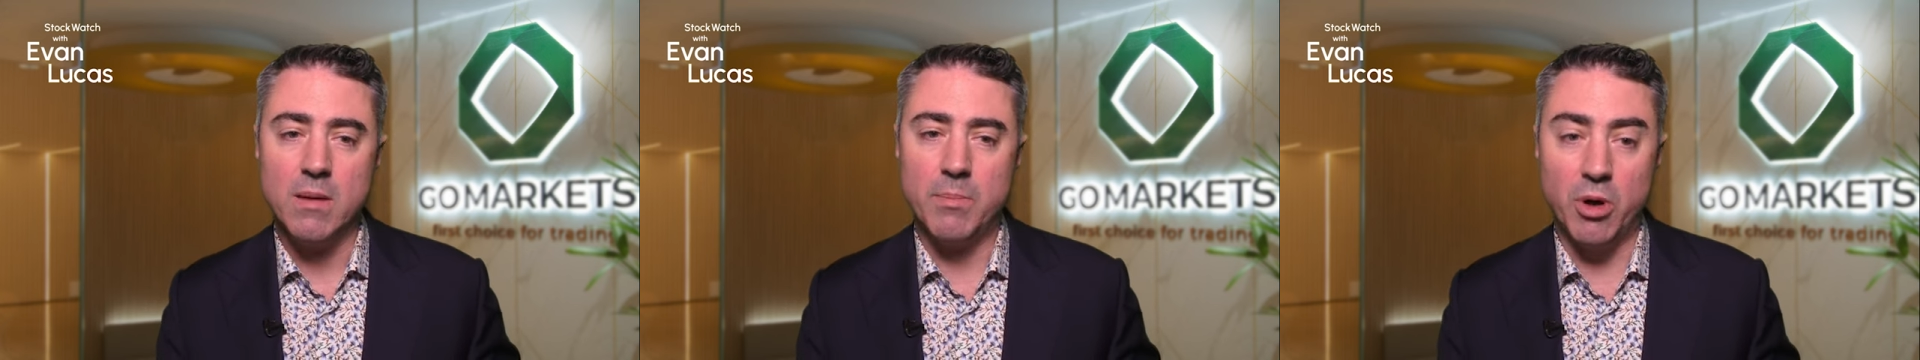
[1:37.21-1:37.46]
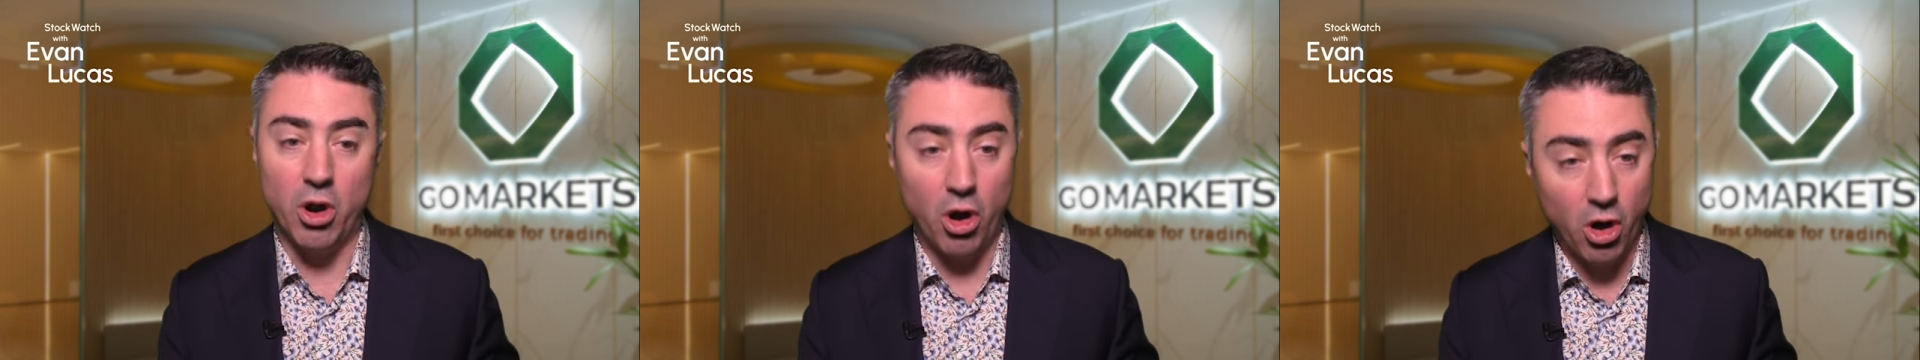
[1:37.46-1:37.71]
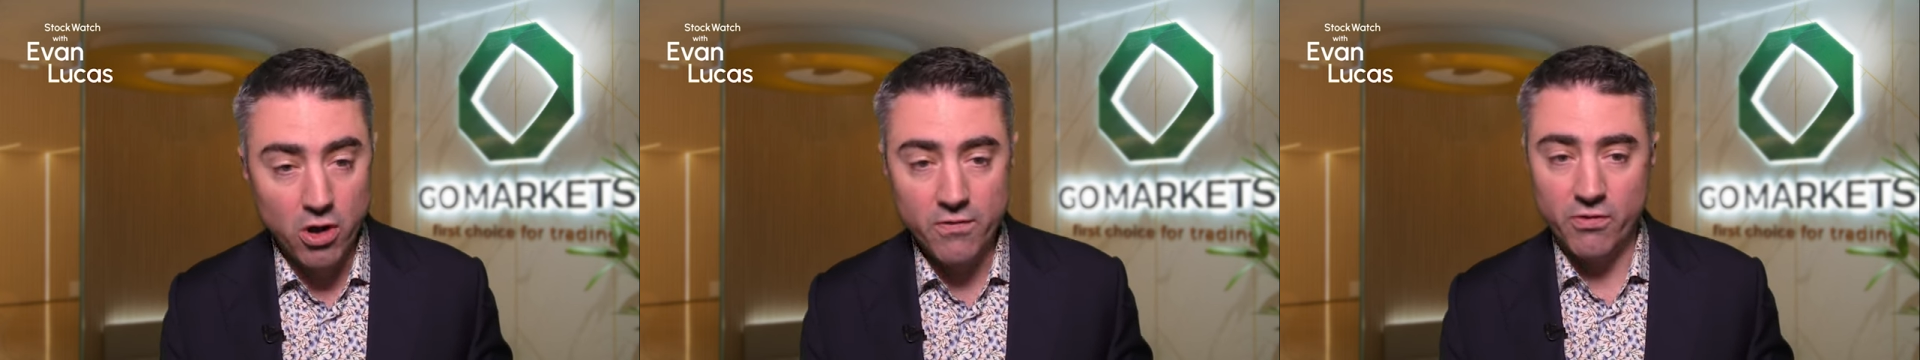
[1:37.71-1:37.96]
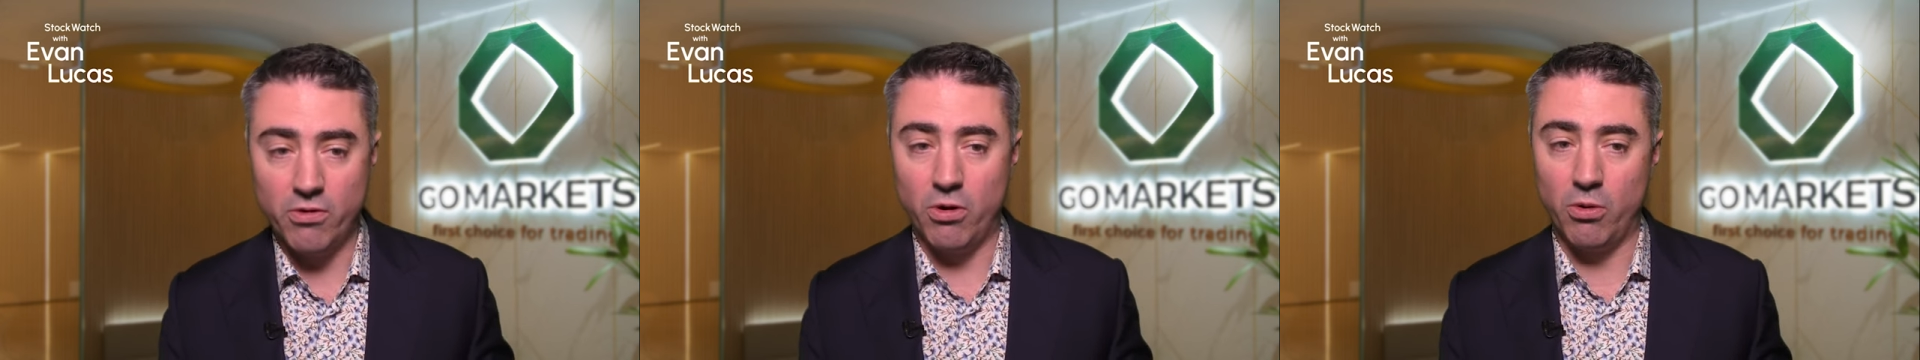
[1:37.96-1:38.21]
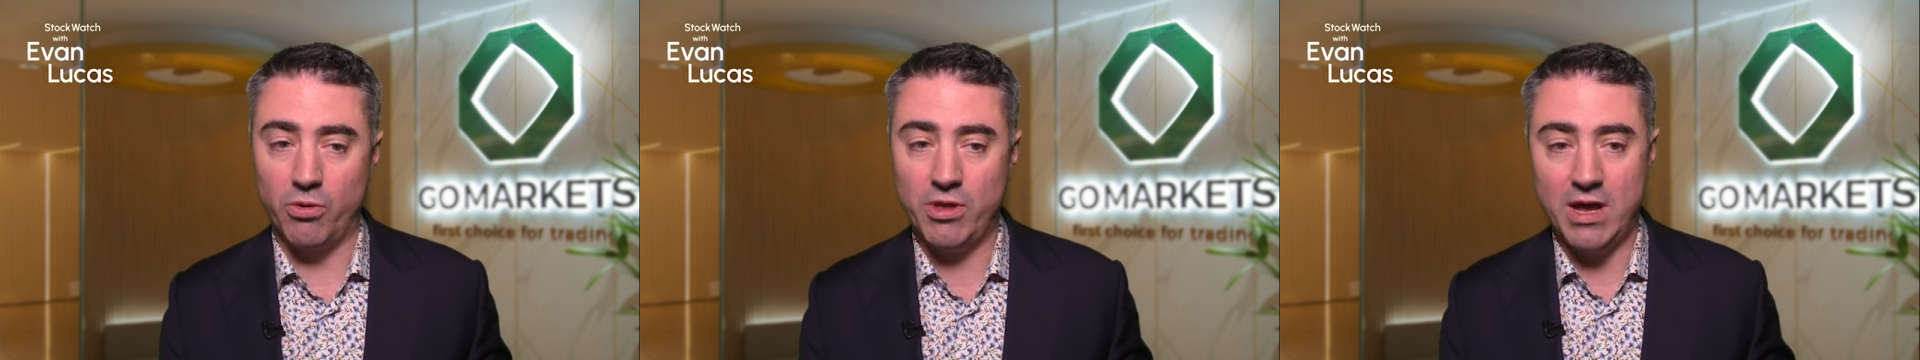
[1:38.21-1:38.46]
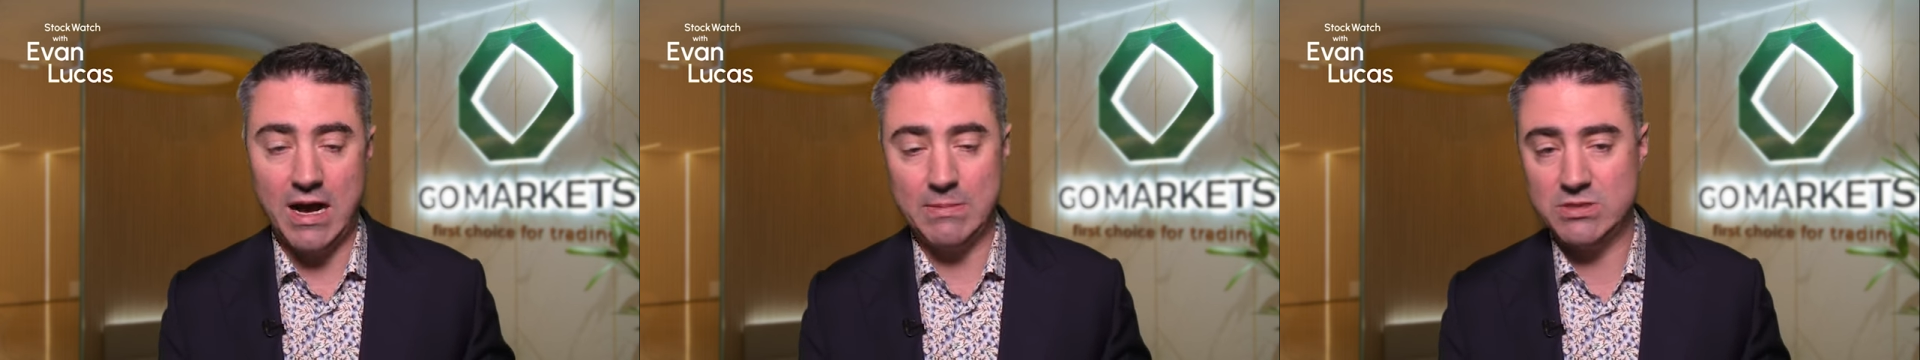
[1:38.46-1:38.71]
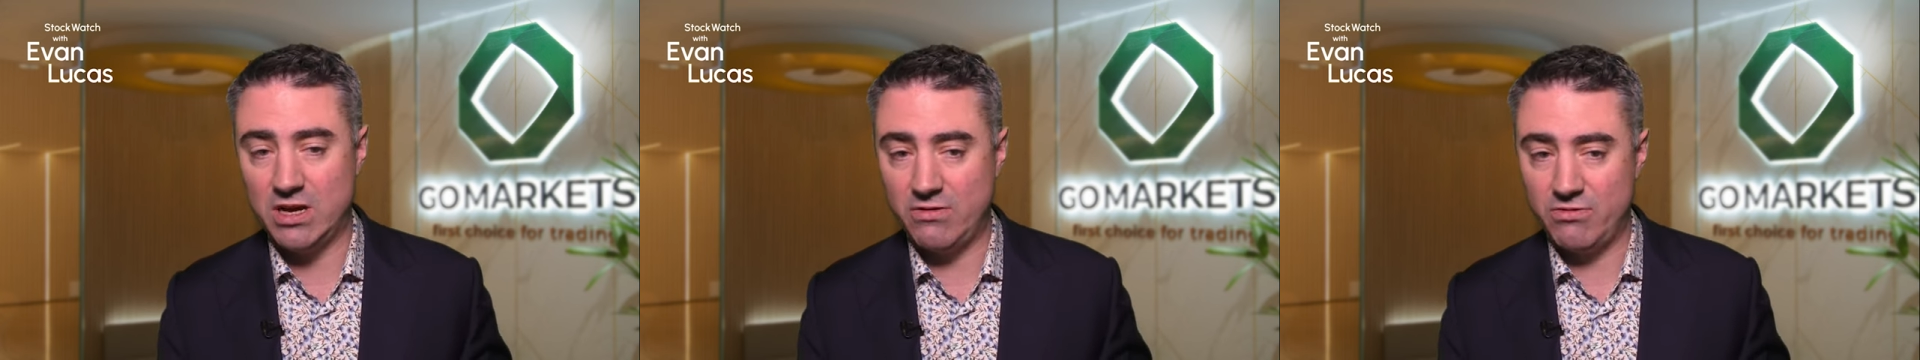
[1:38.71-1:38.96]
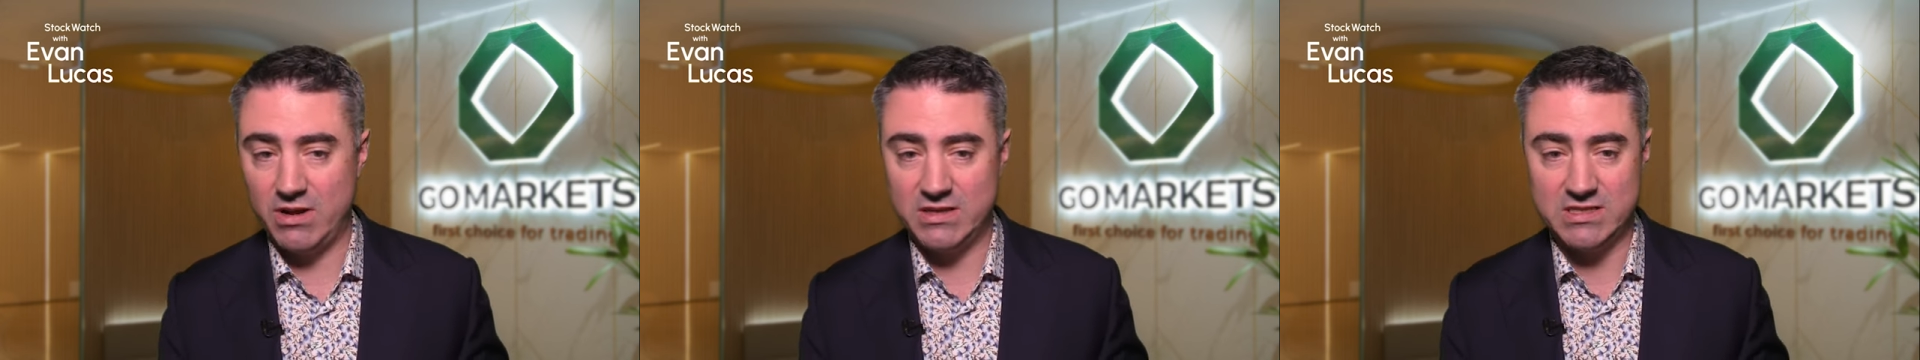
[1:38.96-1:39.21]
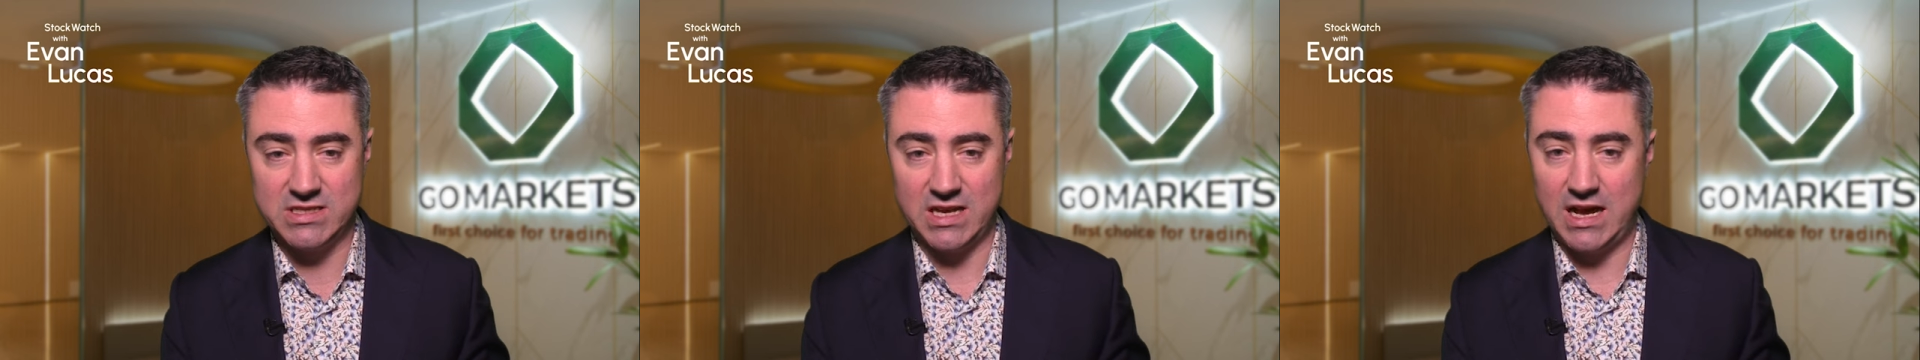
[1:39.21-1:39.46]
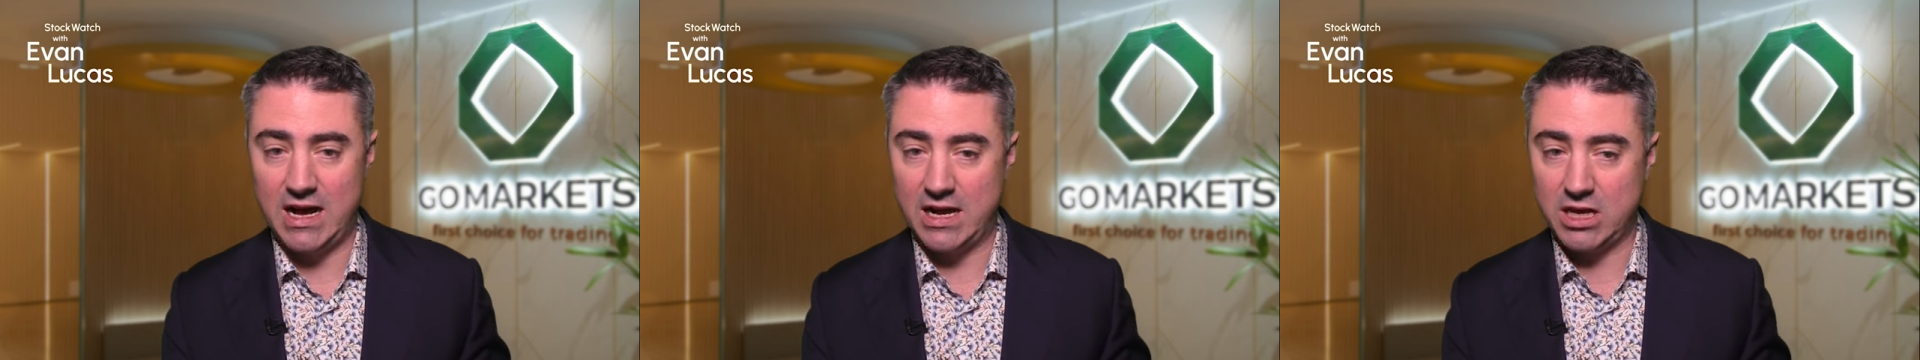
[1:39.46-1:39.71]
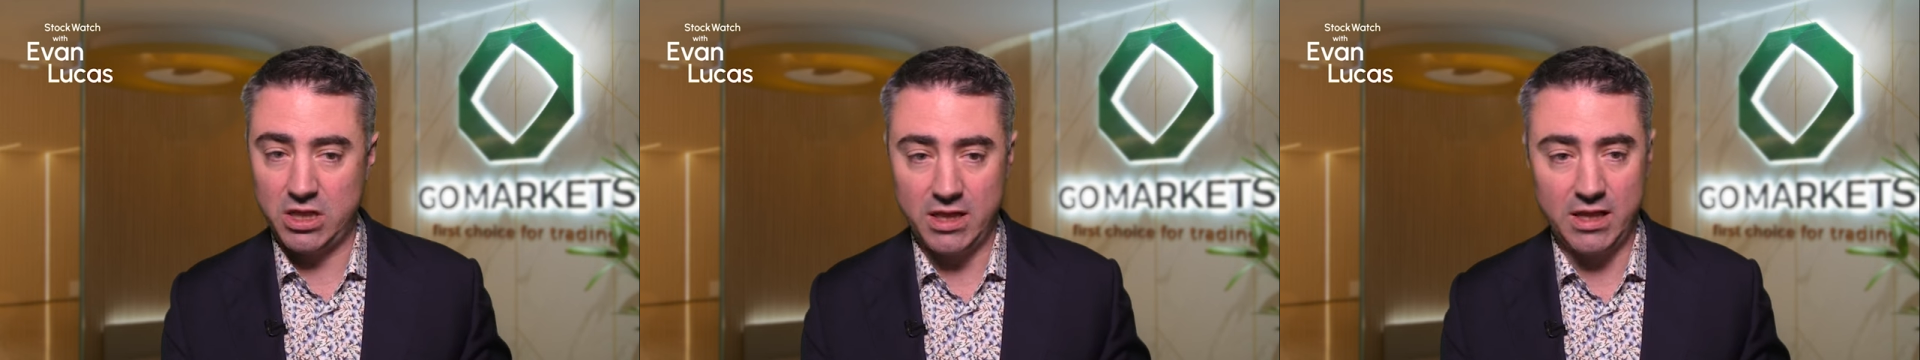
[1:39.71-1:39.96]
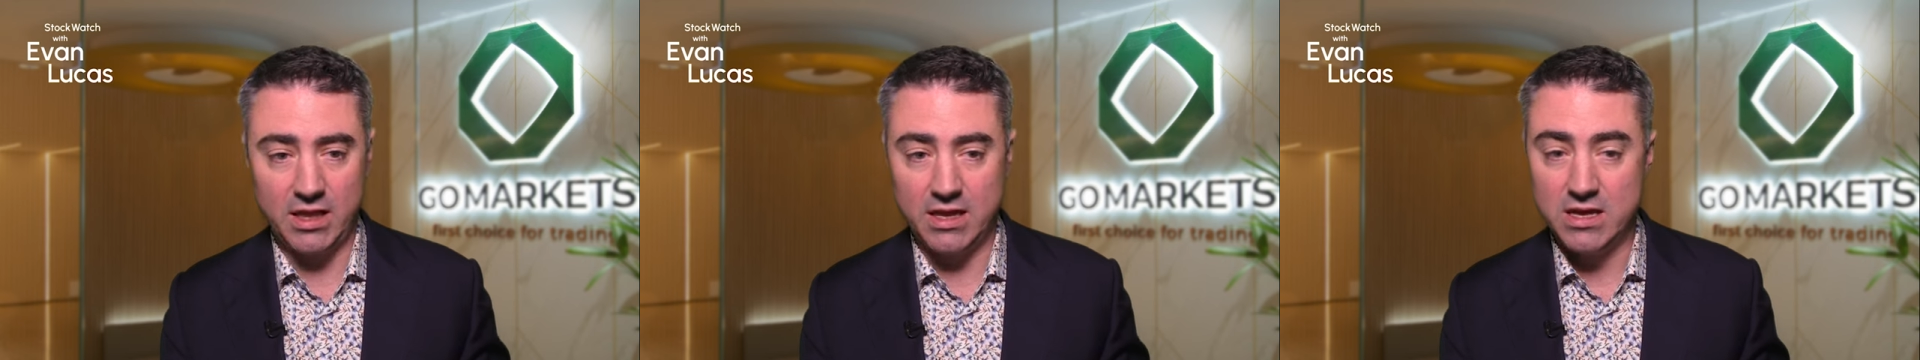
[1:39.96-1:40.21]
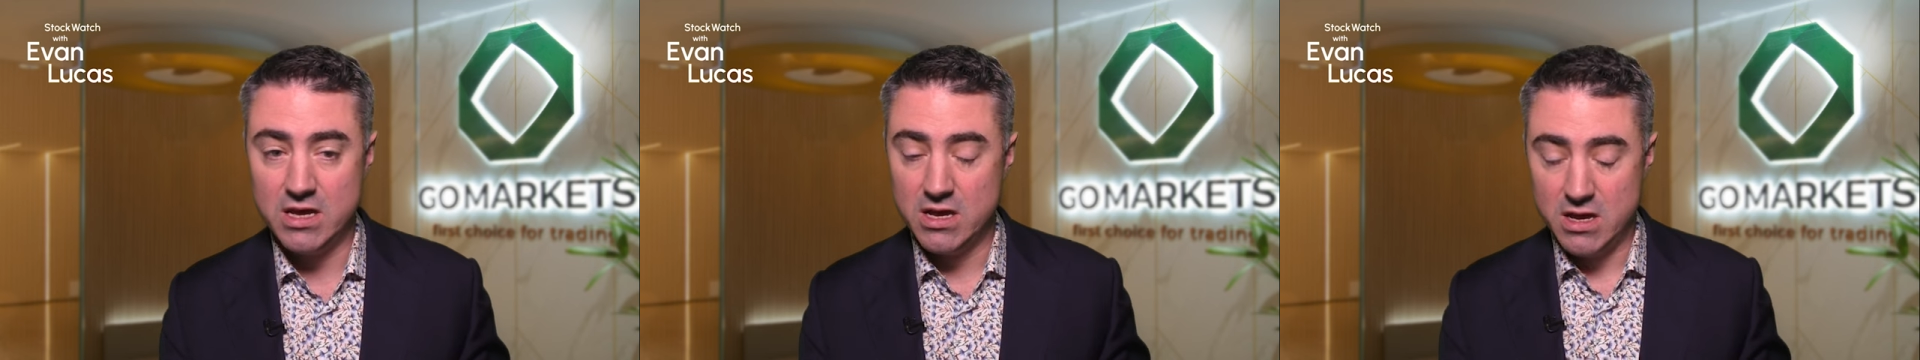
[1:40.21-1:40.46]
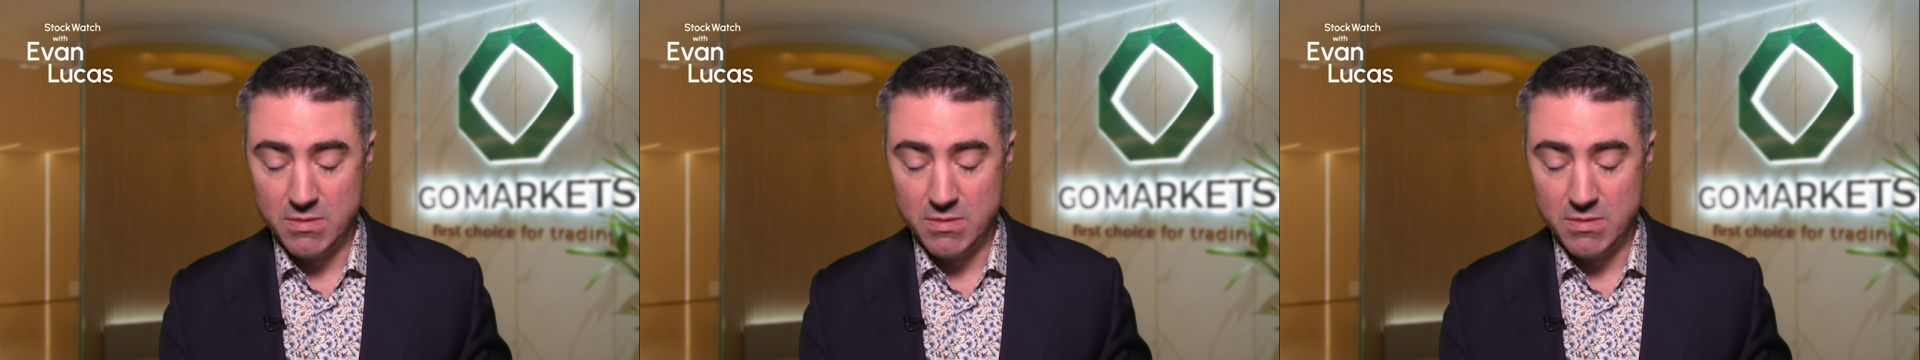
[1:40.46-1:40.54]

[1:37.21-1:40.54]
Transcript: But overall, the upside risks are clearly